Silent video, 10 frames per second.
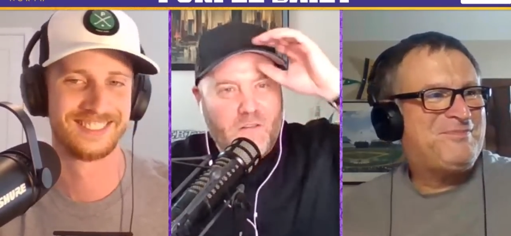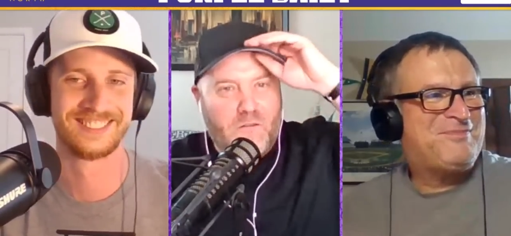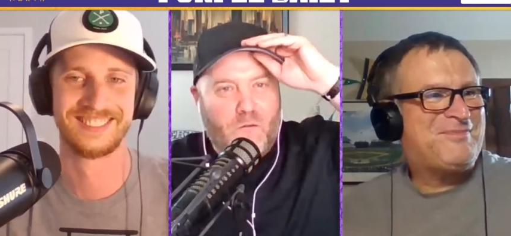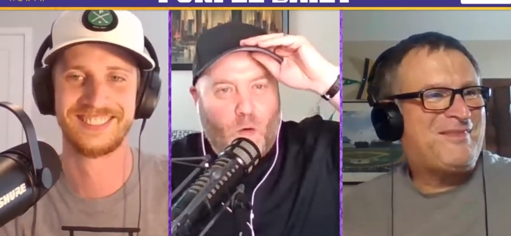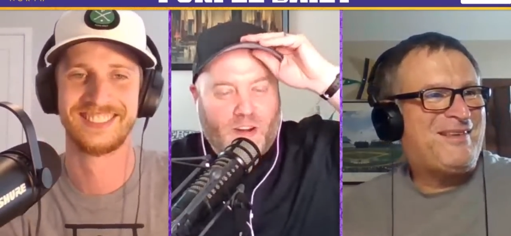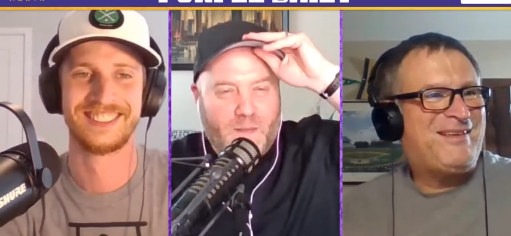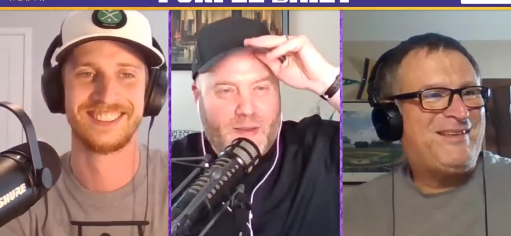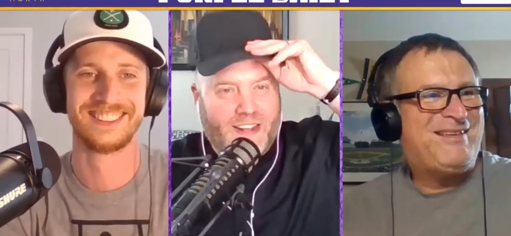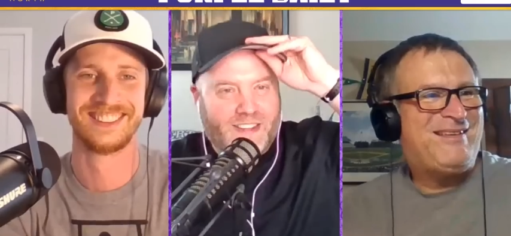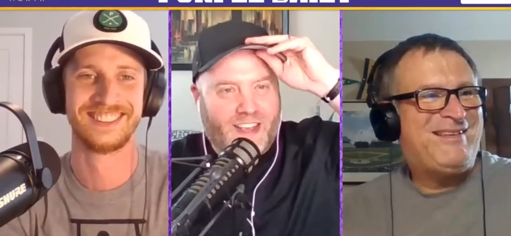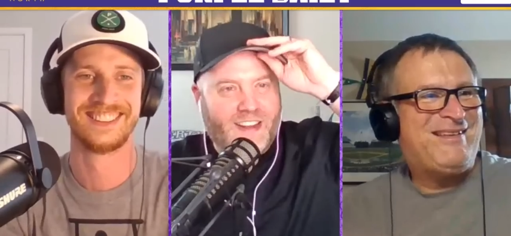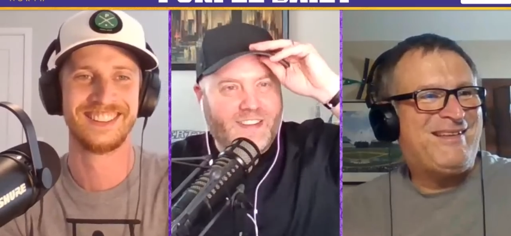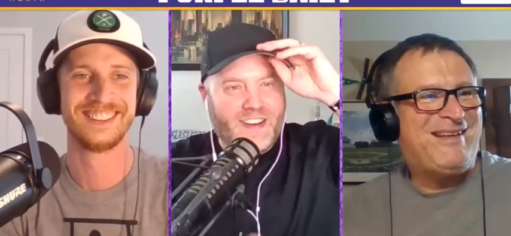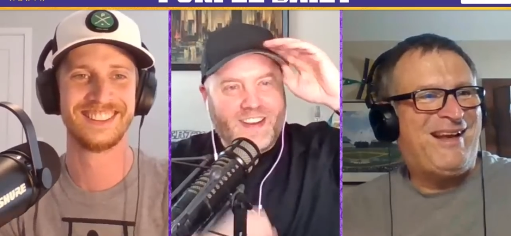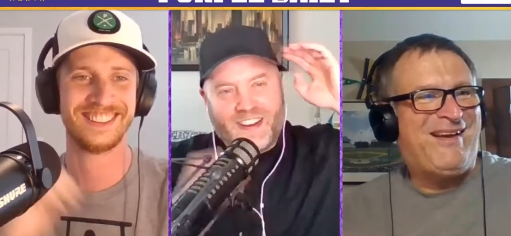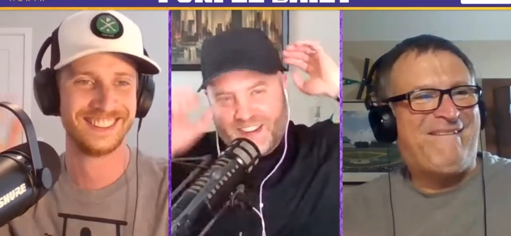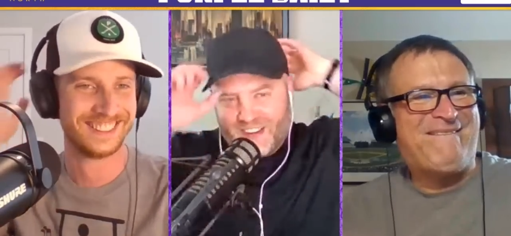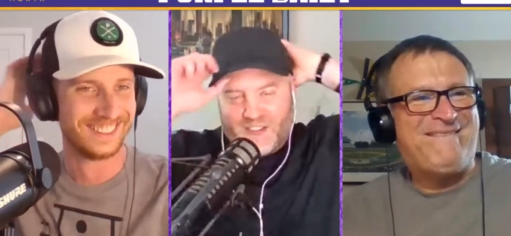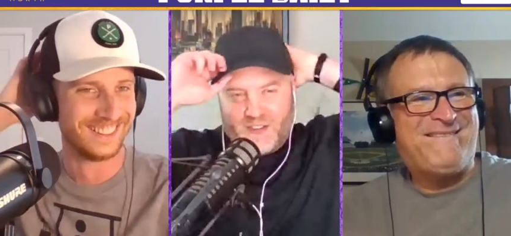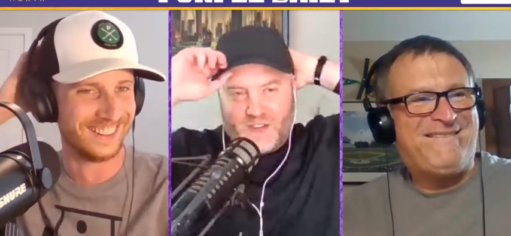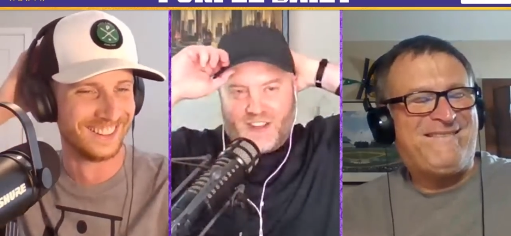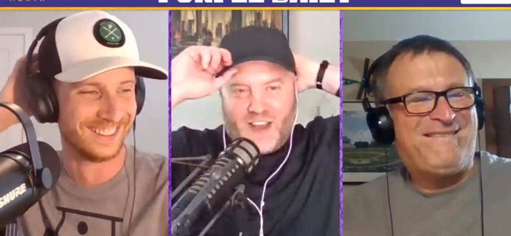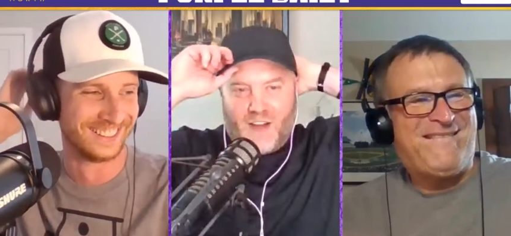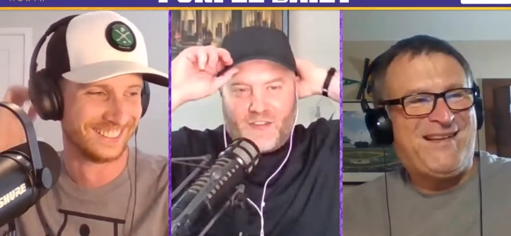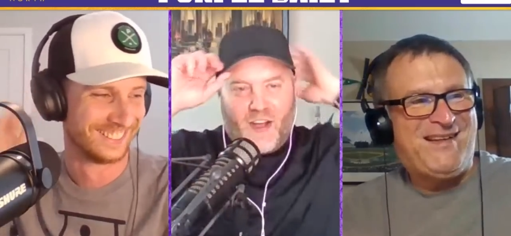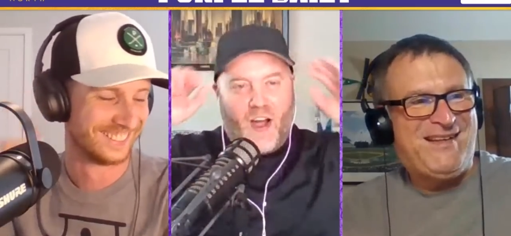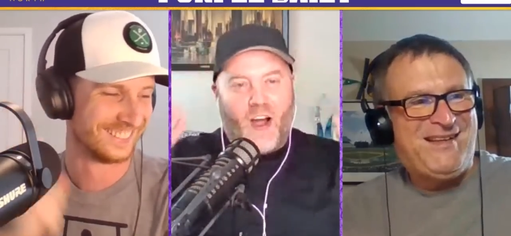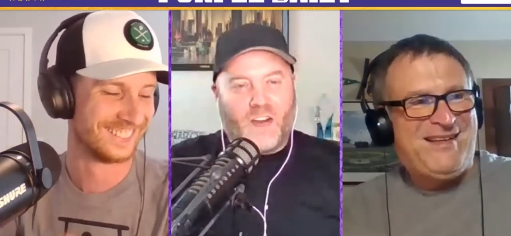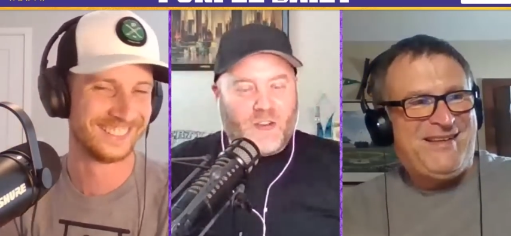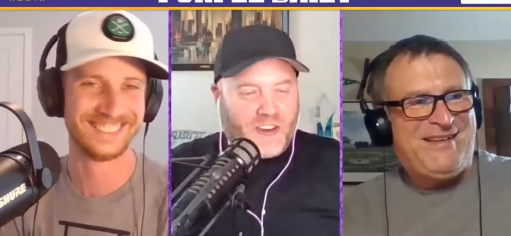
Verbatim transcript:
Speaker 1: 40 minutes in. Yeah. Judd's offered 100